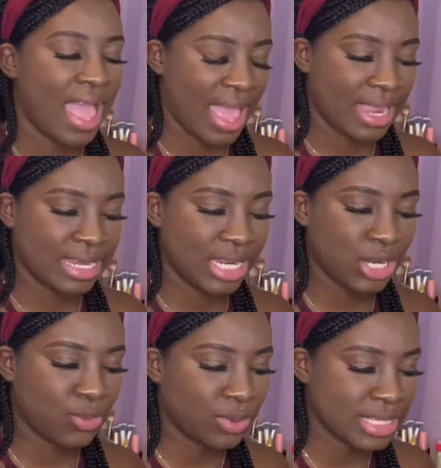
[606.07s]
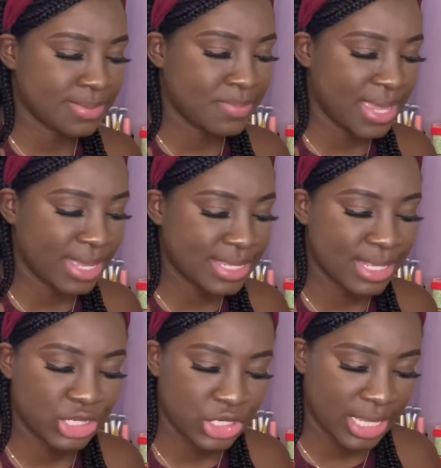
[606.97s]
and dinner was baked
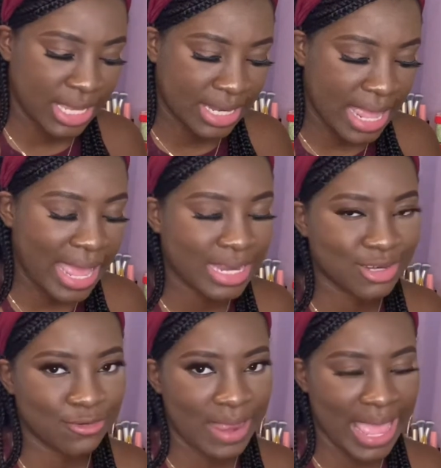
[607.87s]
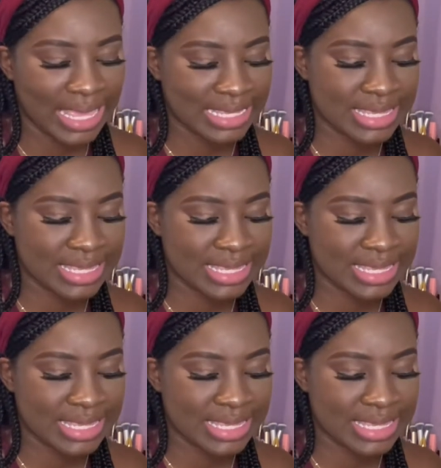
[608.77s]
chicken and rice.